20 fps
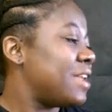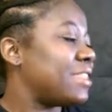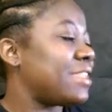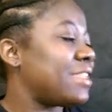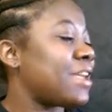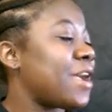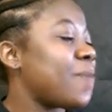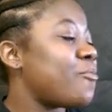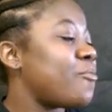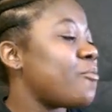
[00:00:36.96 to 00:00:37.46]

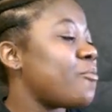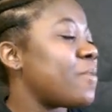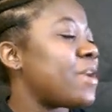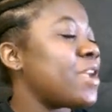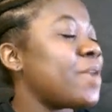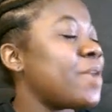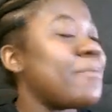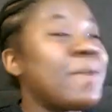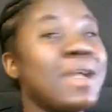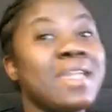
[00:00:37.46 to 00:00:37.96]
that I put my
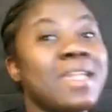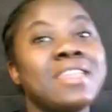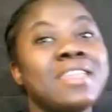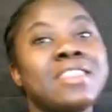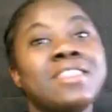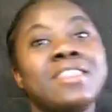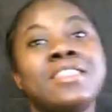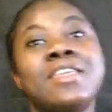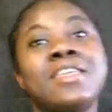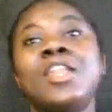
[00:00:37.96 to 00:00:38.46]
hair back
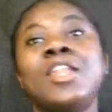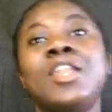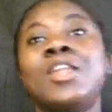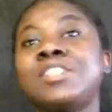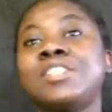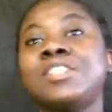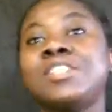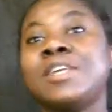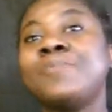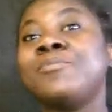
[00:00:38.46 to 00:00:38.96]
in a
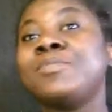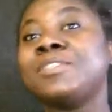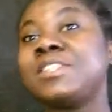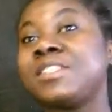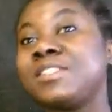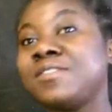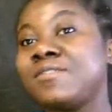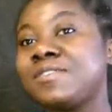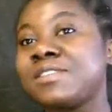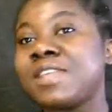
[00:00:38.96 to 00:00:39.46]
long-term
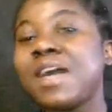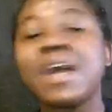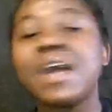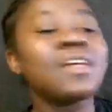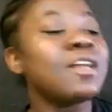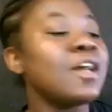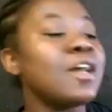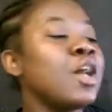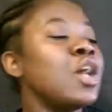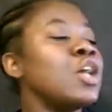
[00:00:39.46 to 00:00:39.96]
protective
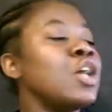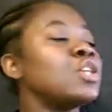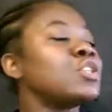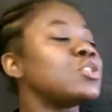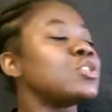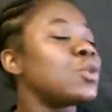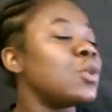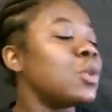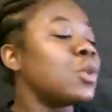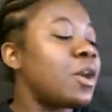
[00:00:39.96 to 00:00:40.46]
style.
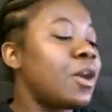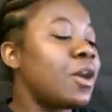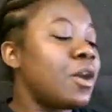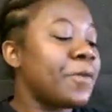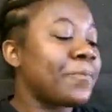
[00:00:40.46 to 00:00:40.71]
So